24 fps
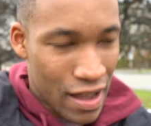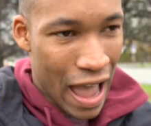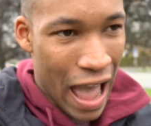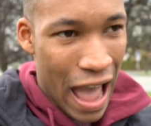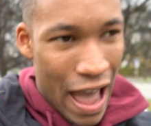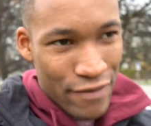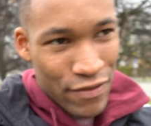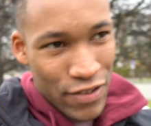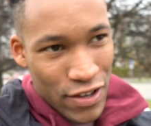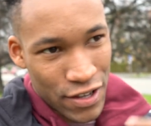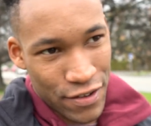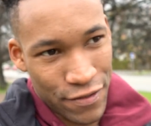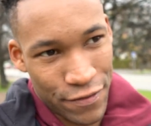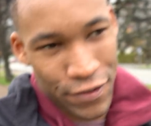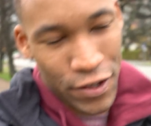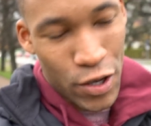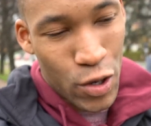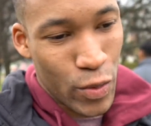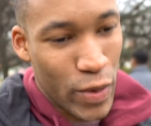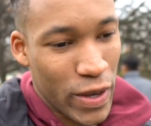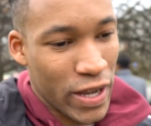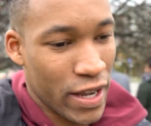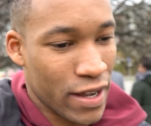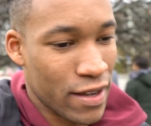having
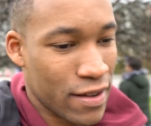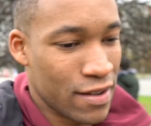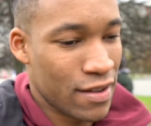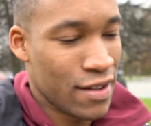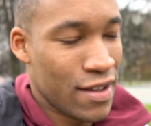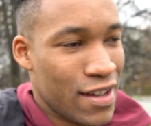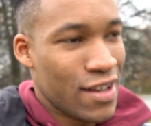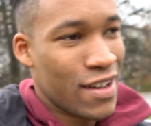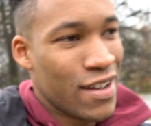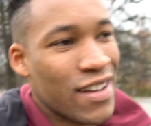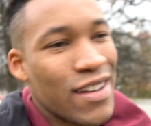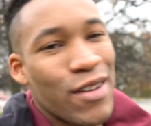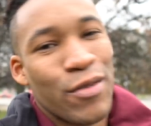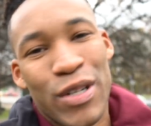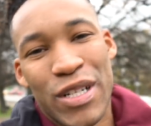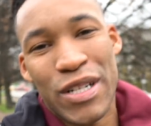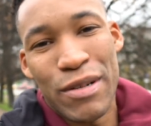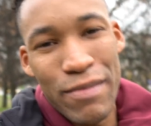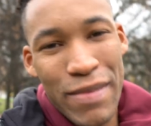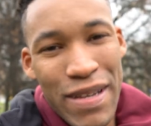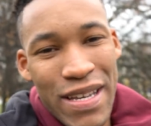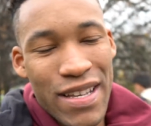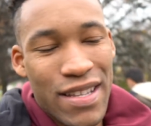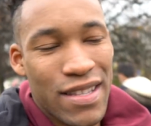viewing,
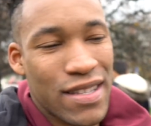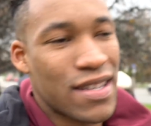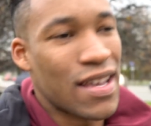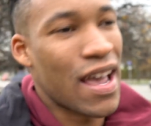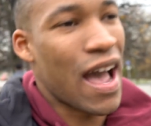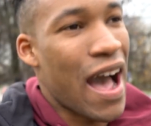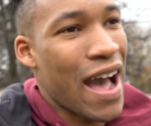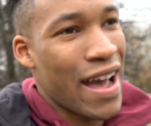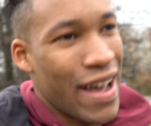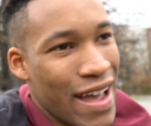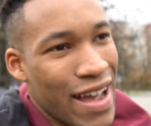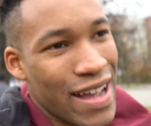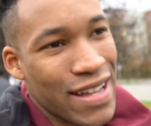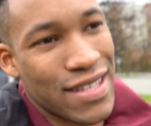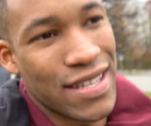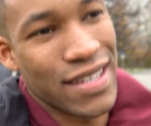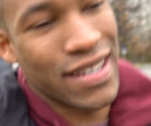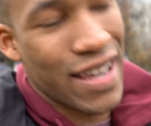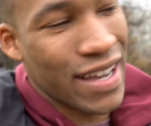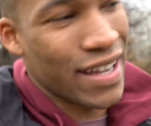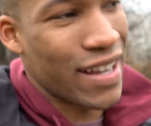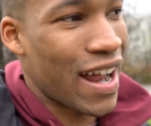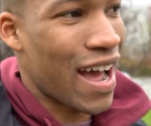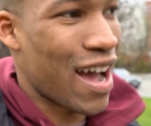which means I had to
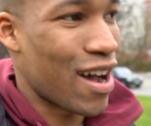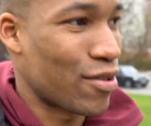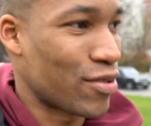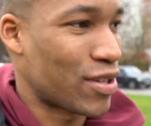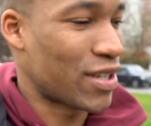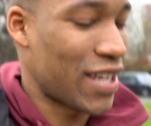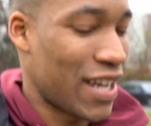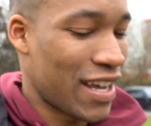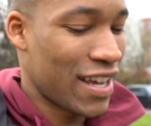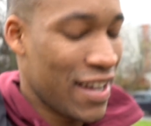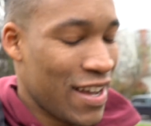get out.